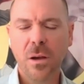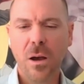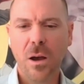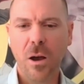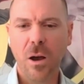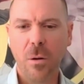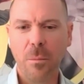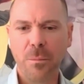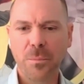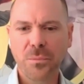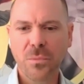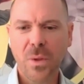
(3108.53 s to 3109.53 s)

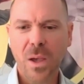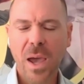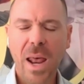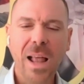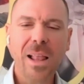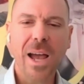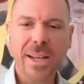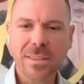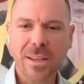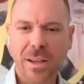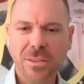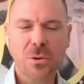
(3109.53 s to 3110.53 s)
And I like
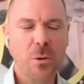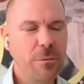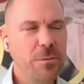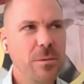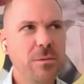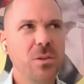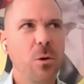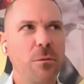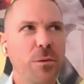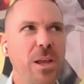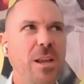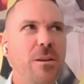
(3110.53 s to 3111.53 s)
that. So
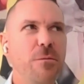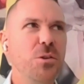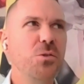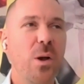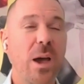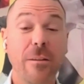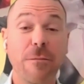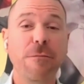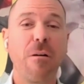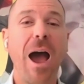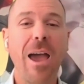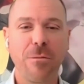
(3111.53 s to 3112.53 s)
if an individual had
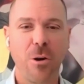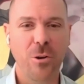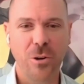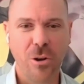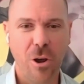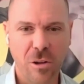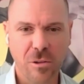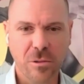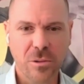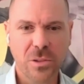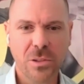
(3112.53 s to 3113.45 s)
$500